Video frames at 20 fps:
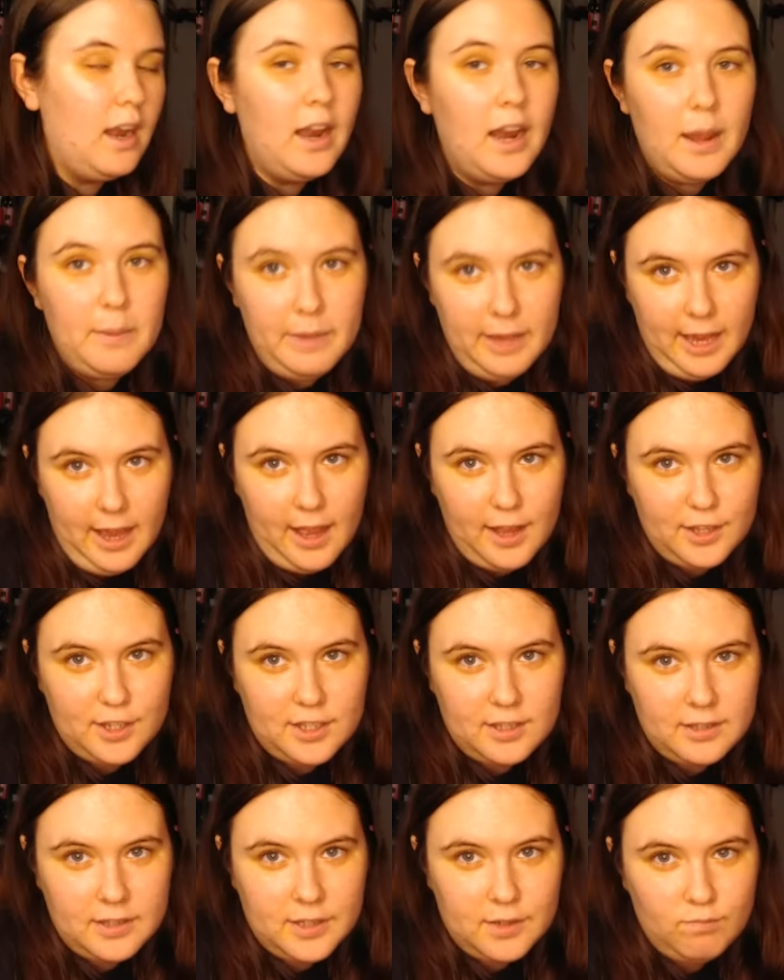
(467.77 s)
Let me
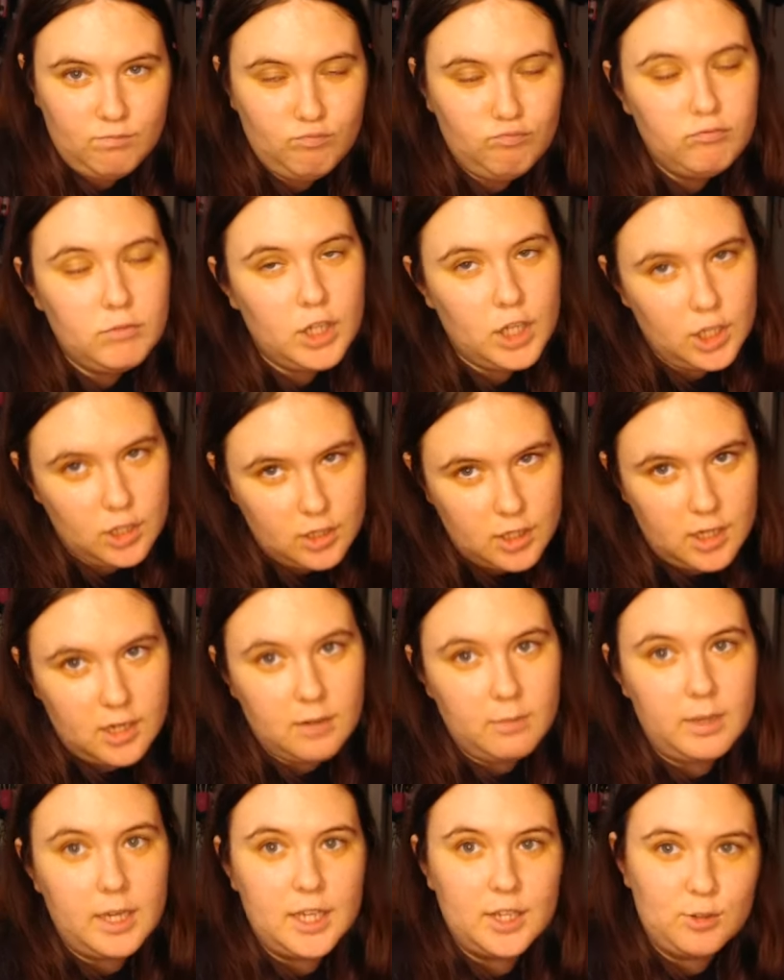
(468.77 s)
guess. He's
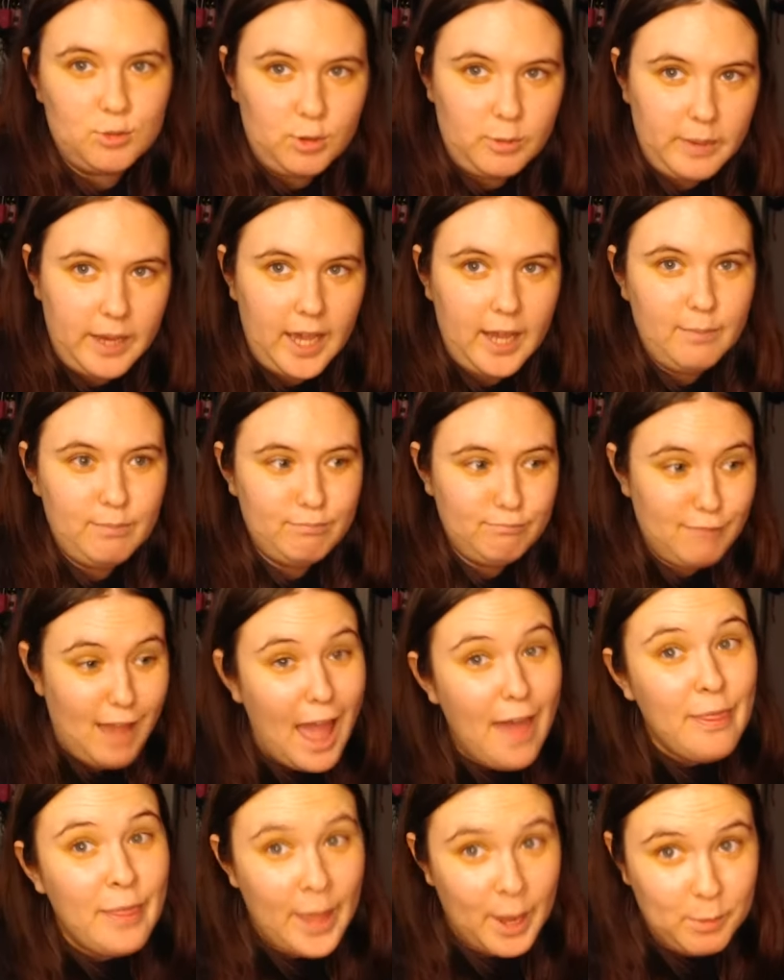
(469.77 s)
gonna be his roommate,
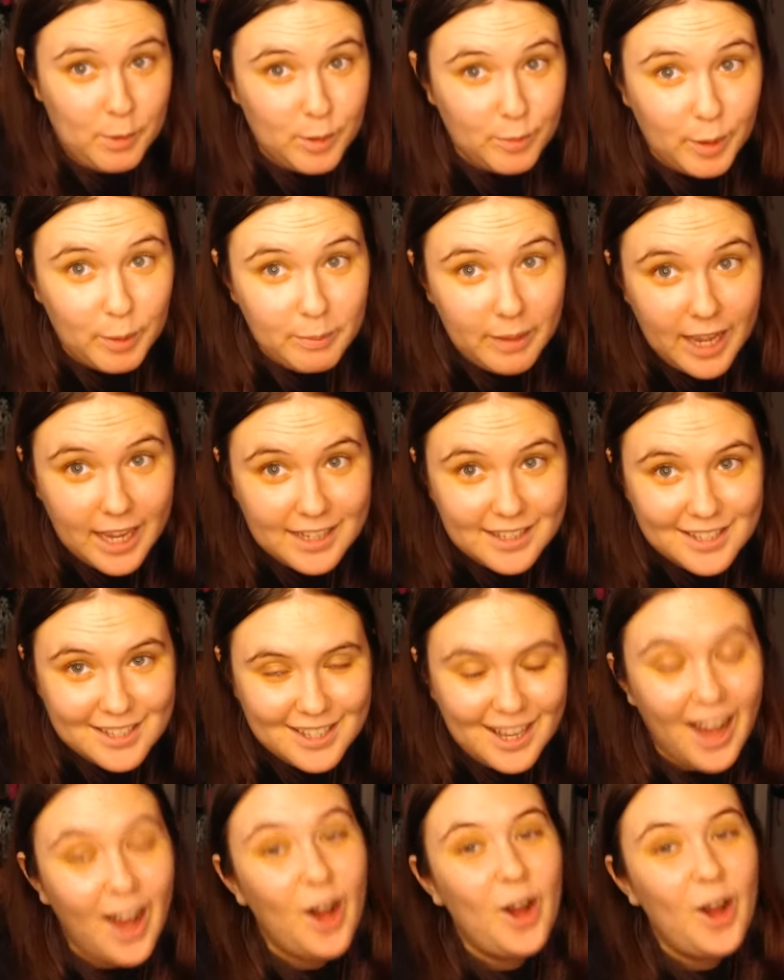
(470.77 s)
and they were roommates.